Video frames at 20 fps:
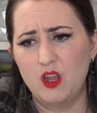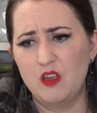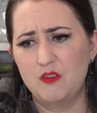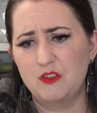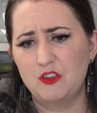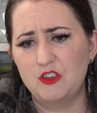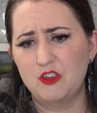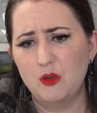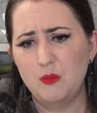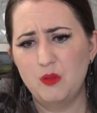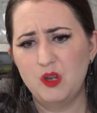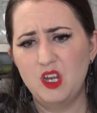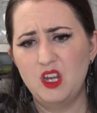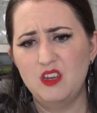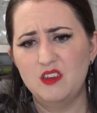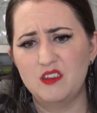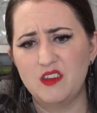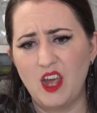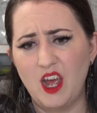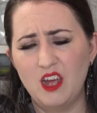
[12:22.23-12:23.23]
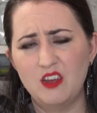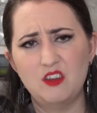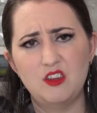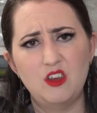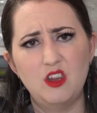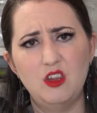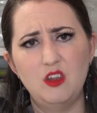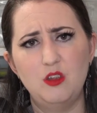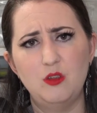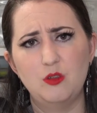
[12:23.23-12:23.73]
if somebody is
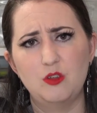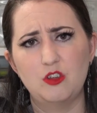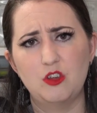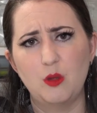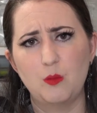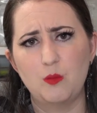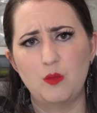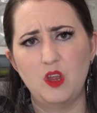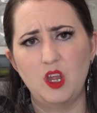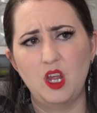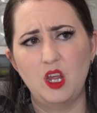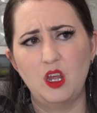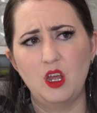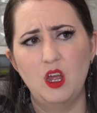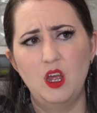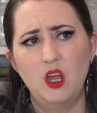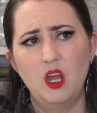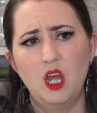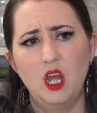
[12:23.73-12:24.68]
asking you something